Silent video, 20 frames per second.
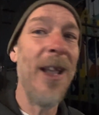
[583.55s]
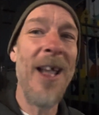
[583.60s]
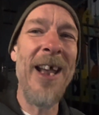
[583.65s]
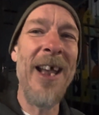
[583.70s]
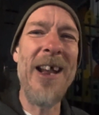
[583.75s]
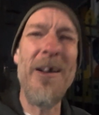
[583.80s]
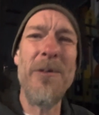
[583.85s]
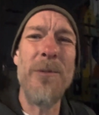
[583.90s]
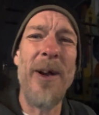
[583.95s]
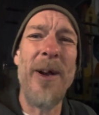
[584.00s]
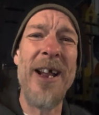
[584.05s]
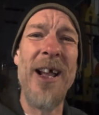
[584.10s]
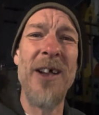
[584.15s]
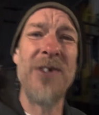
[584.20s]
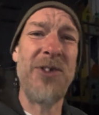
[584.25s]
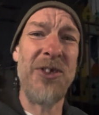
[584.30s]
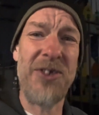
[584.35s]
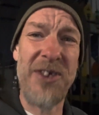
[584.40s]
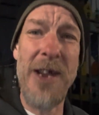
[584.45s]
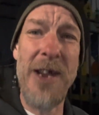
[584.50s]
And everybody else,
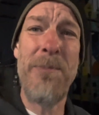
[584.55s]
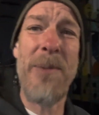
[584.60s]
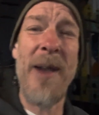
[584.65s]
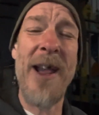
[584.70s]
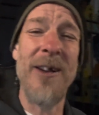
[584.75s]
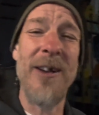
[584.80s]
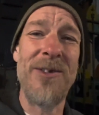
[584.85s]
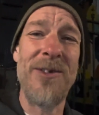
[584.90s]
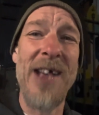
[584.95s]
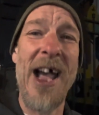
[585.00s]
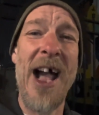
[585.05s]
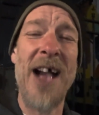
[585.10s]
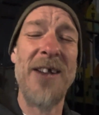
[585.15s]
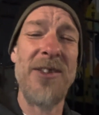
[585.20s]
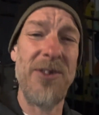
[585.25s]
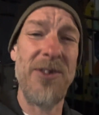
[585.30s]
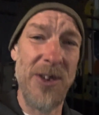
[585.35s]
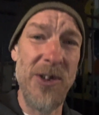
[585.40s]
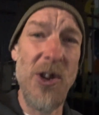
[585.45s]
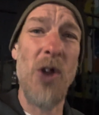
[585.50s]
just keep paying your
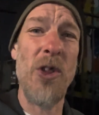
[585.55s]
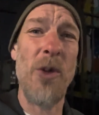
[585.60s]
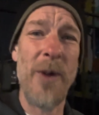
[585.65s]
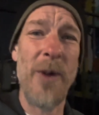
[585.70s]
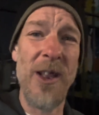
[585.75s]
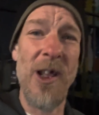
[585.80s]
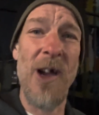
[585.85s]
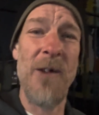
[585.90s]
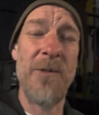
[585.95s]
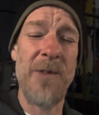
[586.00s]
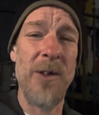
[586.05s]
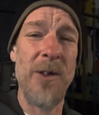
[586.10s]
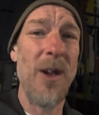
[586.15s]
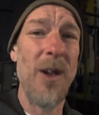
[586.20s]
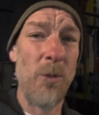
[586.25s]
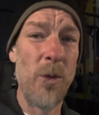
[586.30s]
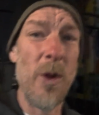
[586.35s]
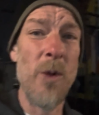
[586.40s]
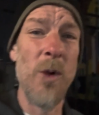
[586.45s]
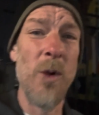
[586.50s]
taxes and know that we love you,
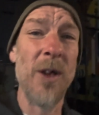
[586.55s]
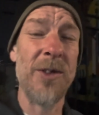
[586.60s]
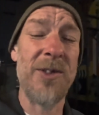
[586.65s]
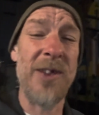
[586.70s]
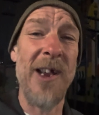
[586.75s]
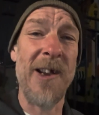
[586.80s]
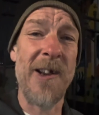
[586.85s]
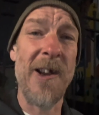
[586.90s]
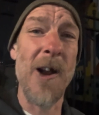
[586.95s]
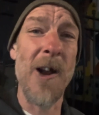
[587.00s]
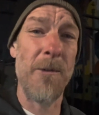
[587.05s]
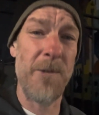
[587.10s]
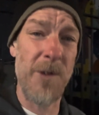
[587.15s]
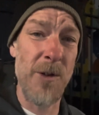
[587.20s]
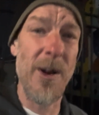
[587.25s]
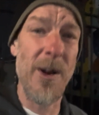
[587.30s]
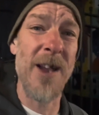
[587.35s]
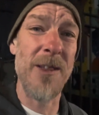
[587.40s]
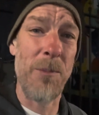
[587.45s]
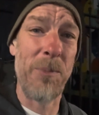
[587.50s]
and we will take care of
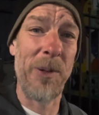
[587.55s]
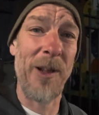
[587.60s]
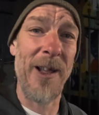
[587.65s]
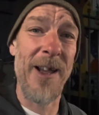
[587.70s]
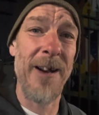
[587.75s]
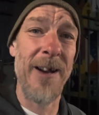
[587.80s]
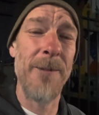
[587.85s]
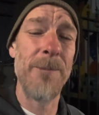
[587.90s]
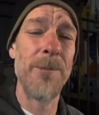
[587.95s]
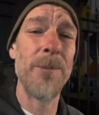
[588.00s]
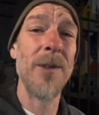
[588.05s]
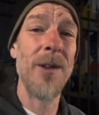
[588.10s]
you and the planet.